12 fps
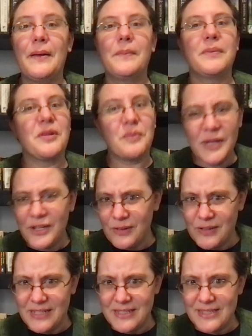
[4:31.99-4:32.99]
But the reader
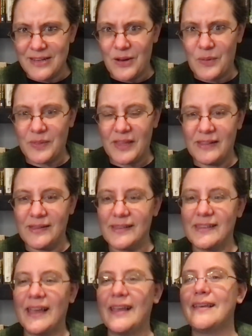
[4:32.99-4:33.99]
needs to know what they
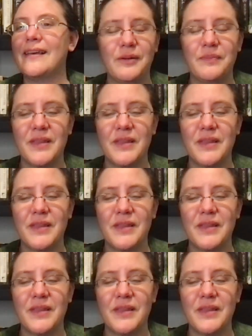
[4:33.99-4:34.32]
look like.